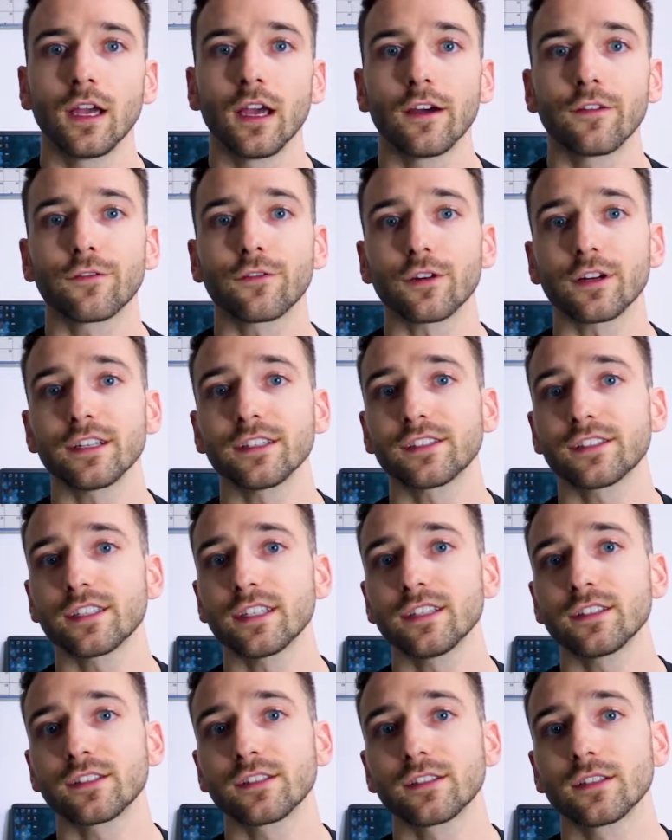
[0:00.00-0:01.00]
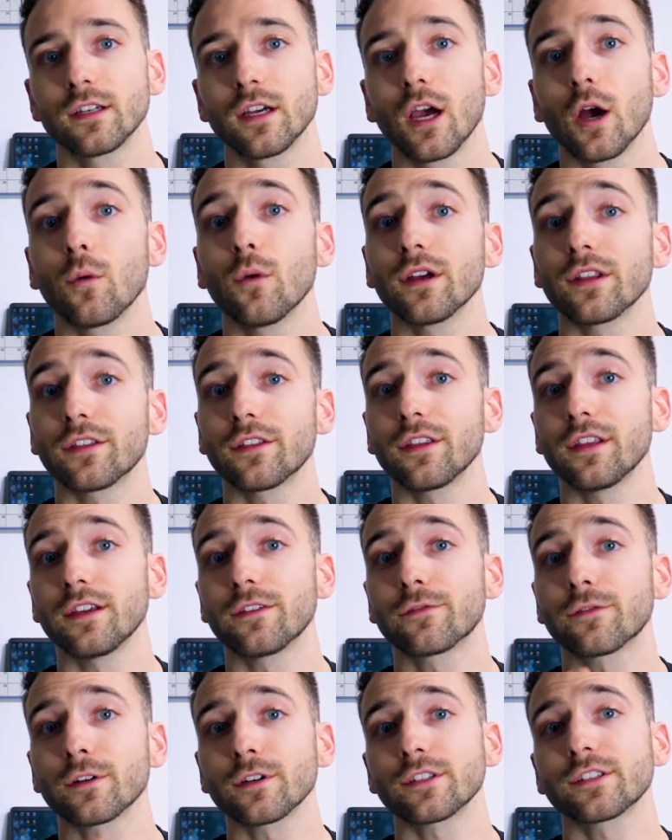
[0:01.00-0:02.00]
For instance, with the
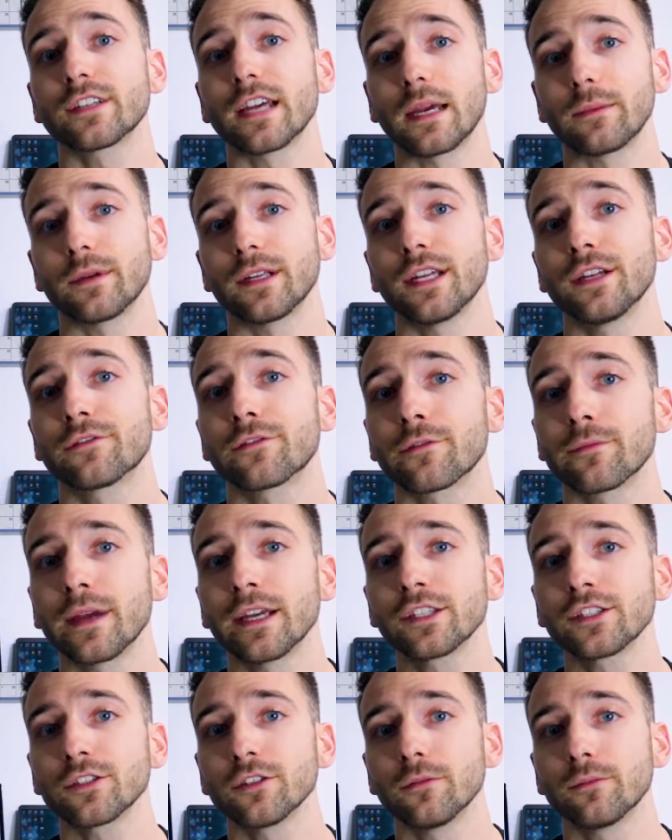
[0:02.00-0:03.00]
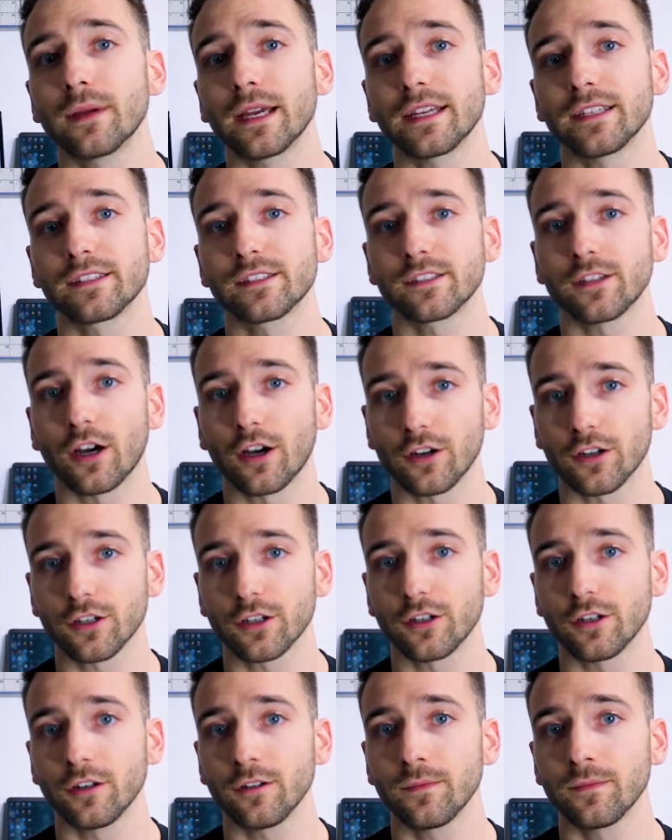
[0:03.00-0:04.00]
first type, informational-based
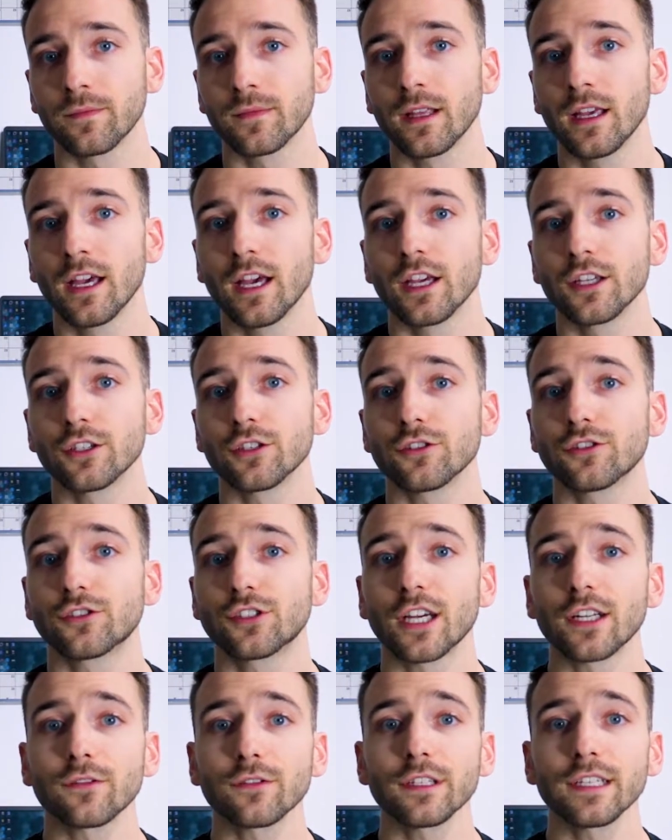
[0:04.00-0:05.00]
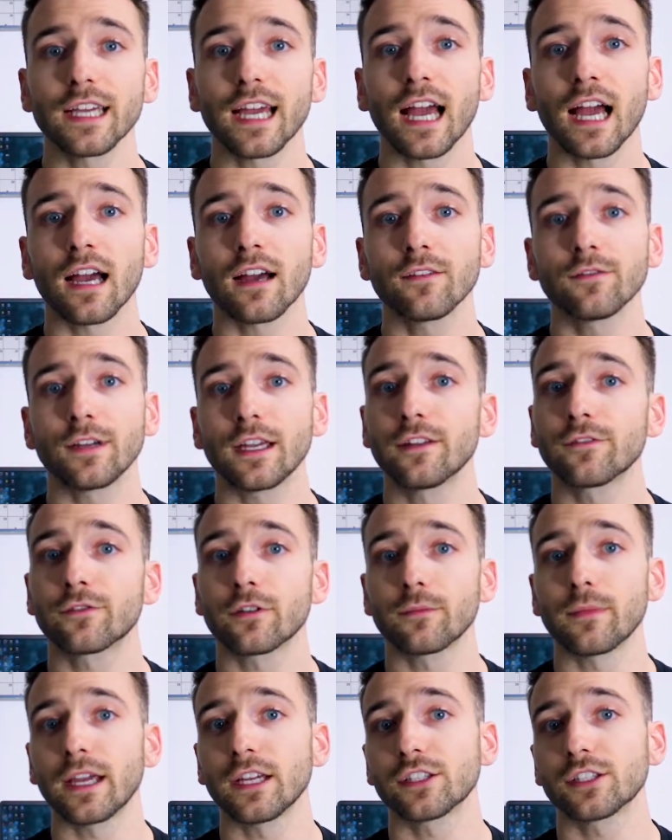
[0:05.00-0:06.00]
article, you'll generally have
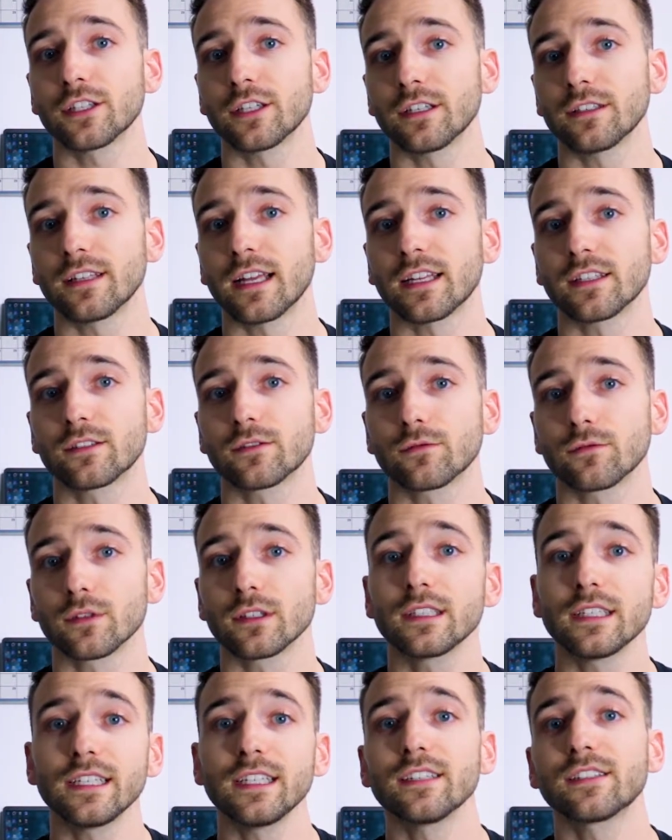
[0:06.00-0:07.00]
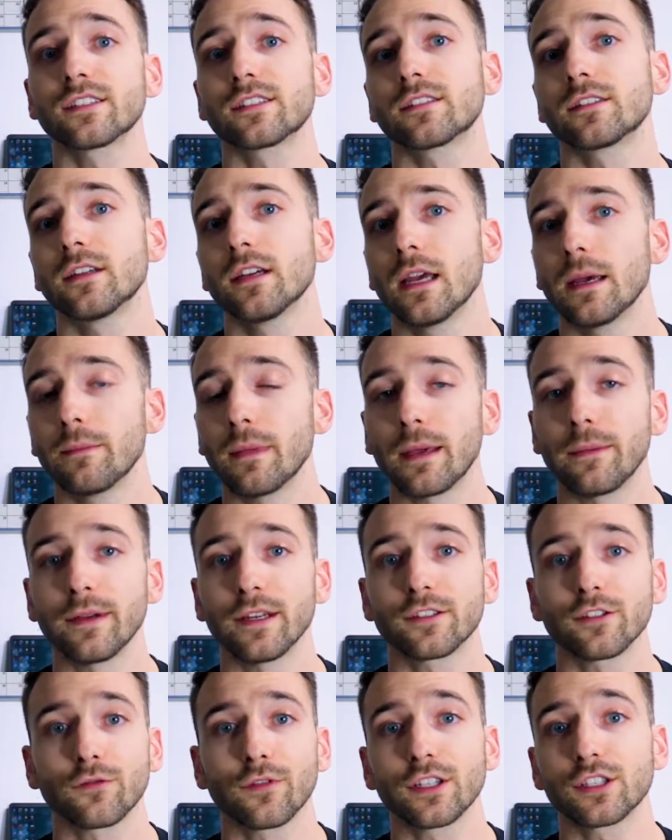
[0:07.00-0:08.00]
information that's released. Maybe
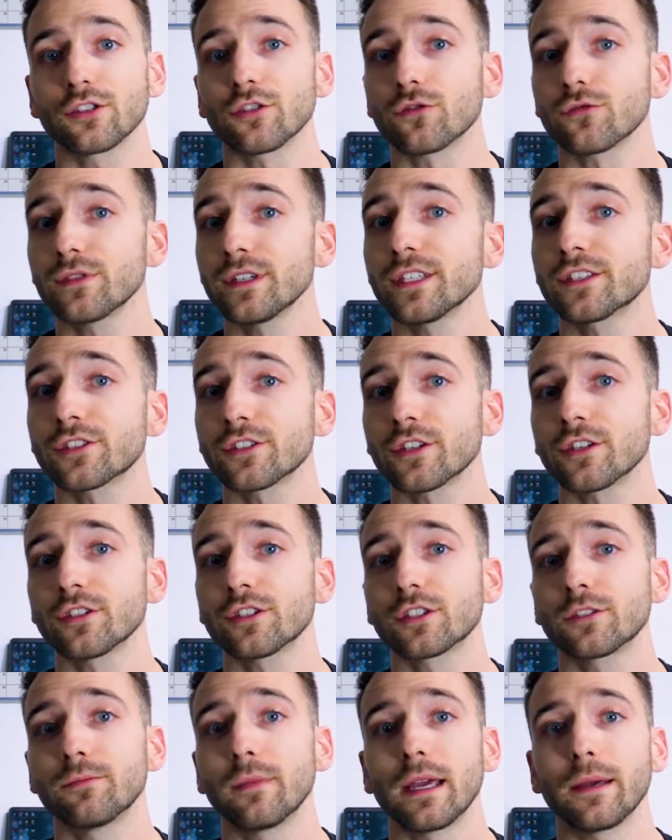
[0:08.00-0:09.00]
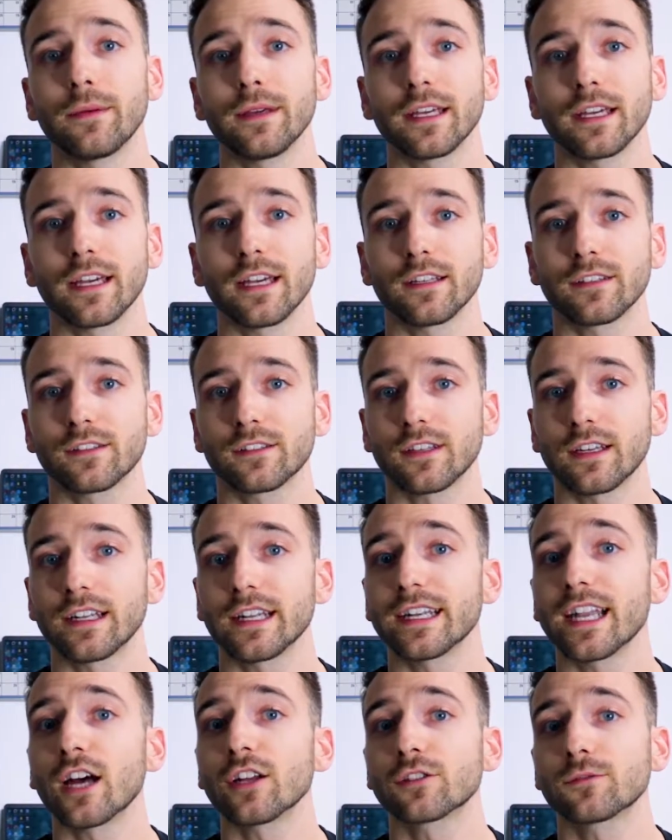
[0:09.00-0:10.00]
it's original research, maybe it's an
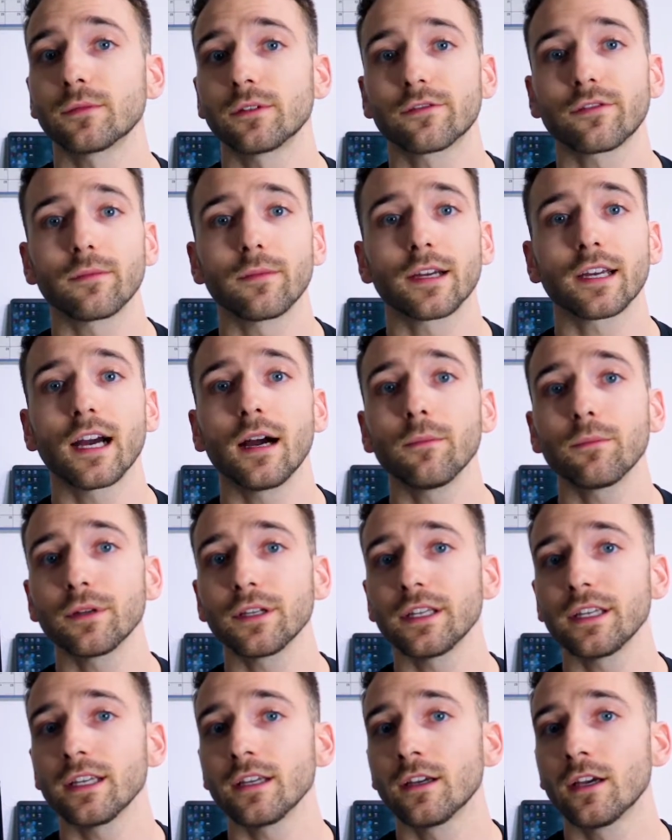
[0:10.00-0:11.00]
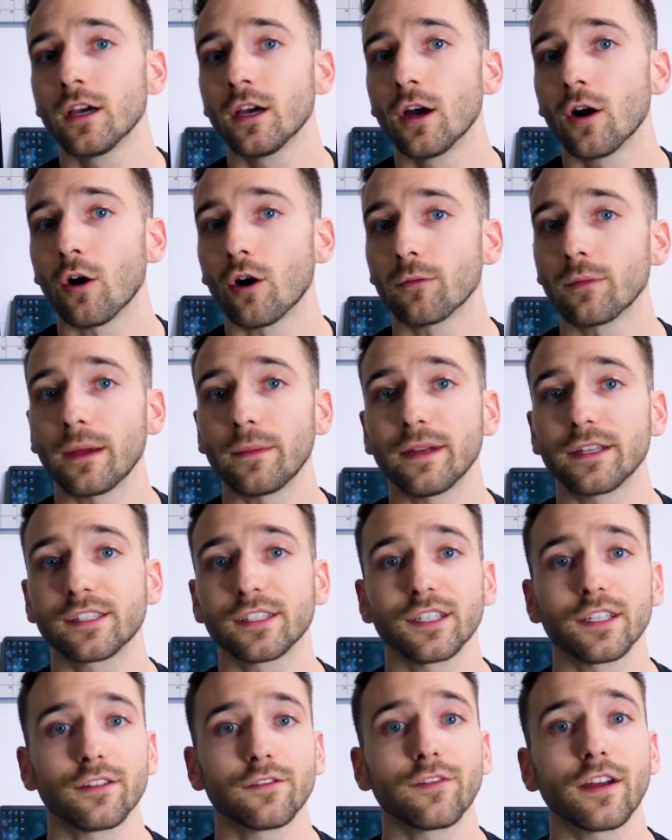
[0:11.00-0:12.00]
announcement from a company, or maybe it's
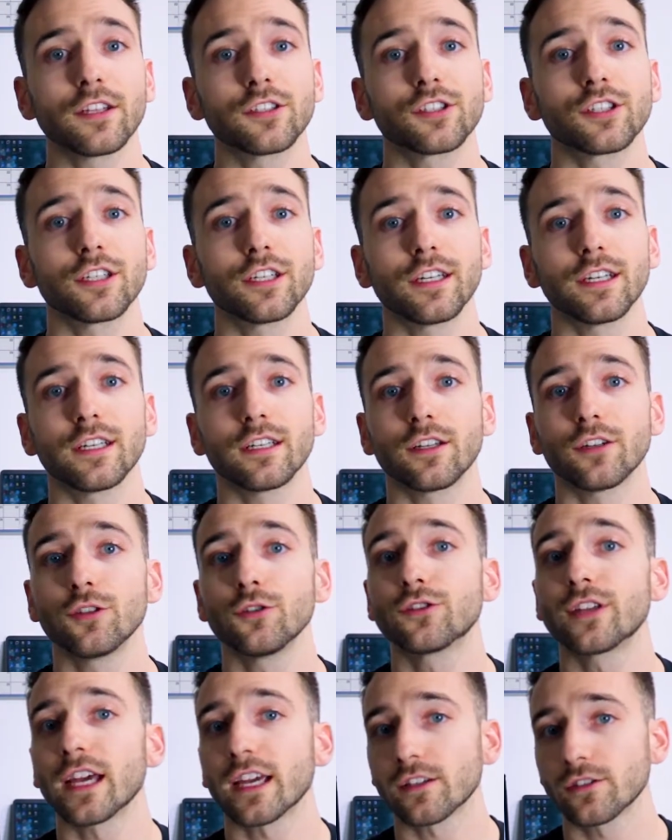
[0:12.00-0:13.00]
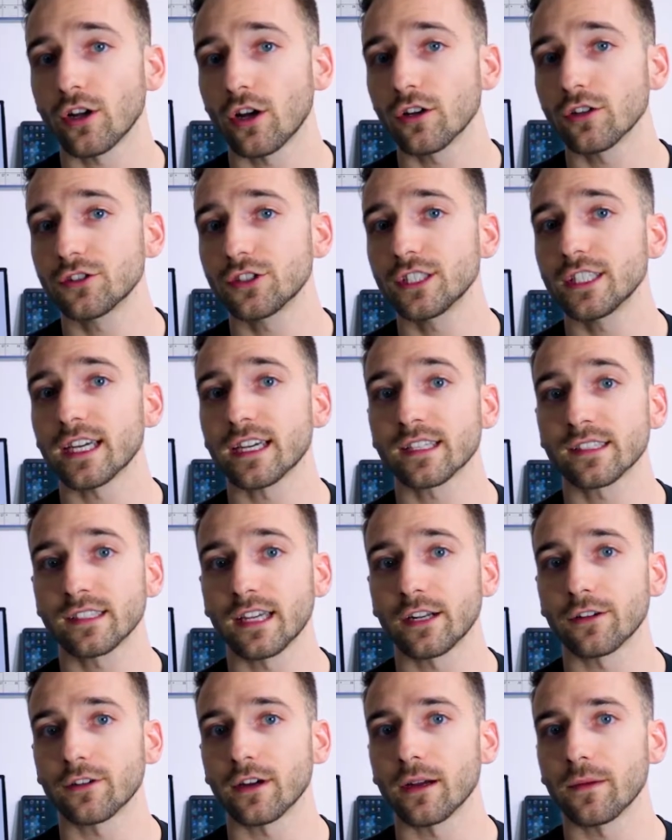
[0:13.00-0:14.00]
an invention, a new technology,
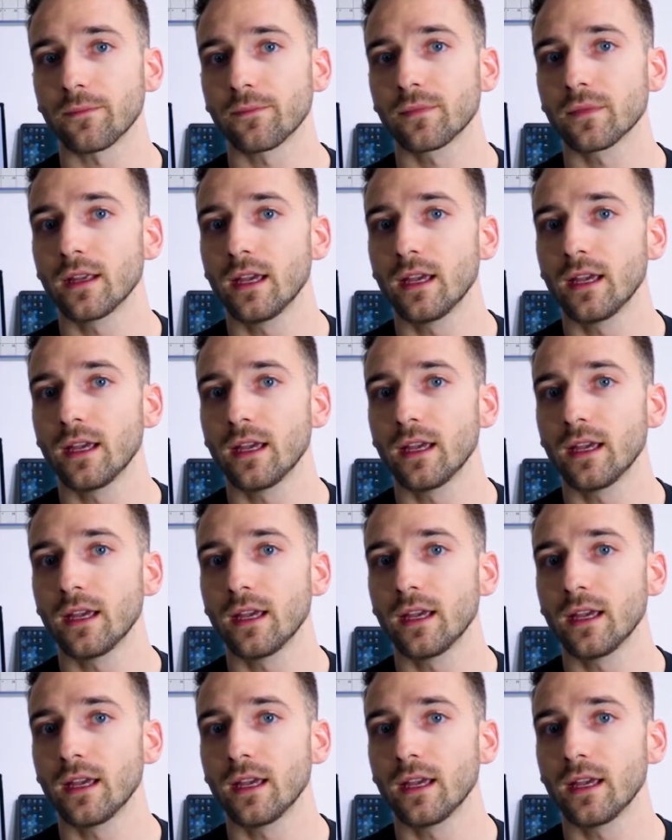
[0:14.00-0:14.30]
etc.